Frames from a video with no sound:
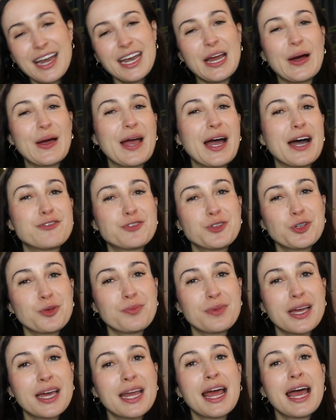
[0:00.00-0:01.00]
Now, I have to
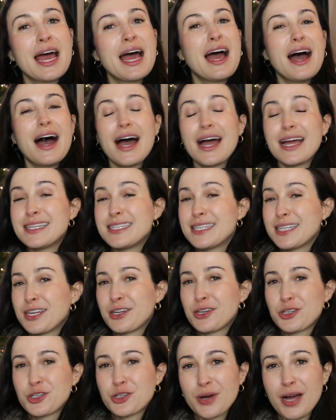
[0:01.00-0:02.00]
admit, I
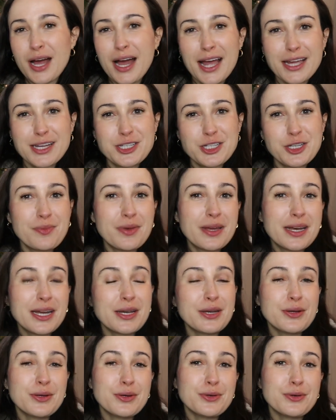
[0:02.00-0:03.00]
didn't try too many
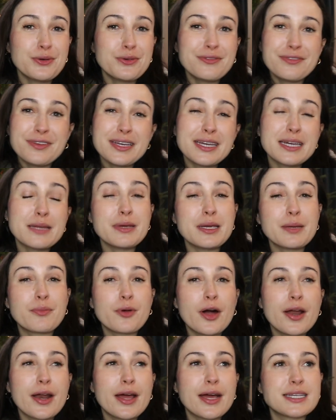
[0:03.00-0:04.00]
new vegan meat
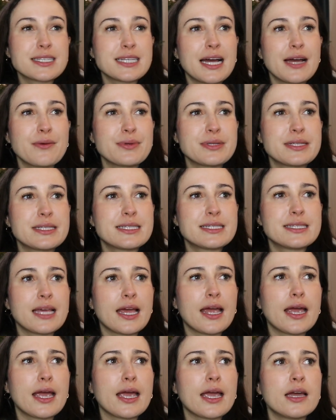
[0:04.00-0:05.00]
products. I would
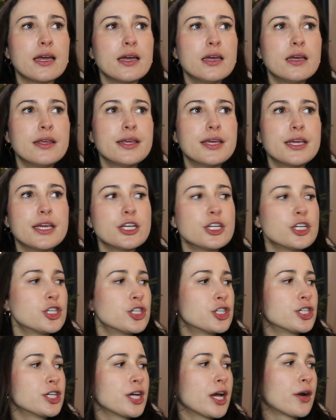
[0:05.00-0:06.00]
say in
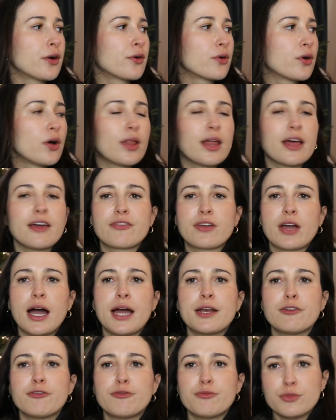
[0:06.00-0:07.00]
general, I've
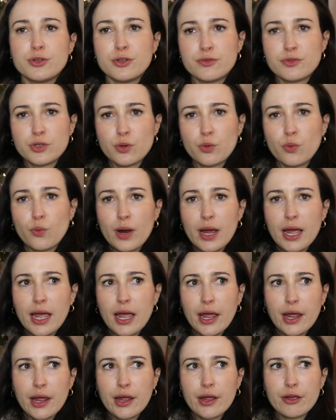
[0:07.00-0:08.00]
kind of moved
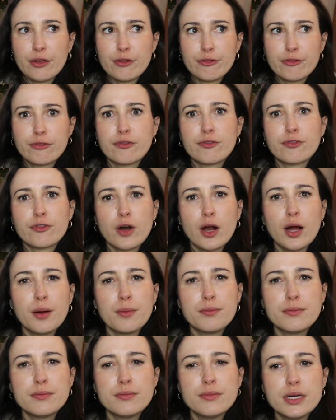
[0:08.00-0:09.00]
away
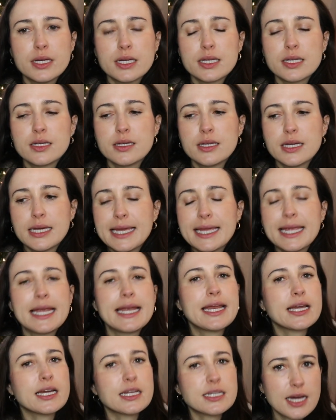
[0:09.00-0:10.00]
from
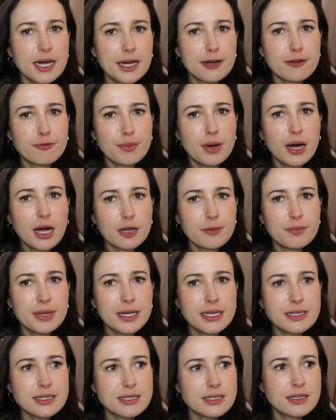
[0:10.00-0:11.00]
eating a ton of mock
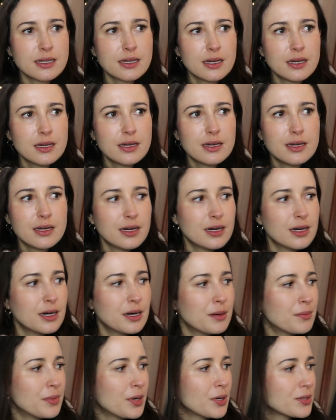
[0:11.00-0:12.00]
meats,
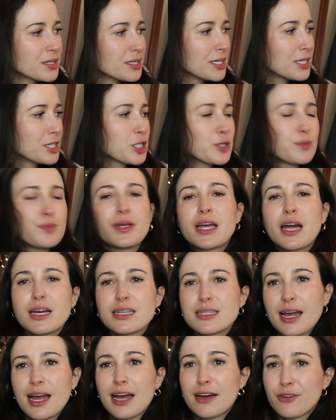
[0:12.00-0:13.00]
mostly just because
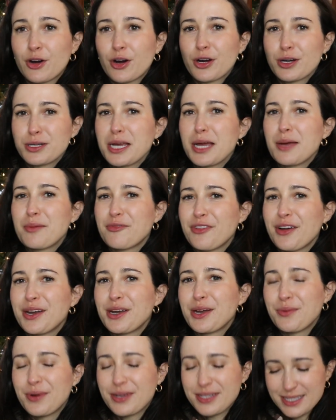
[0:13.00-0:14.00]
I have a hard time
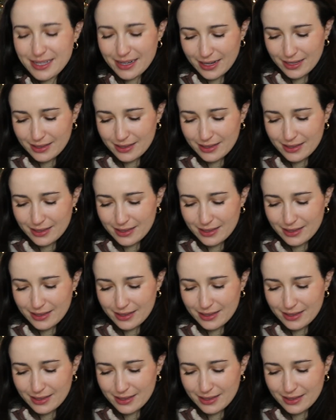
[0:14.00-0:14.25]
finding ones that I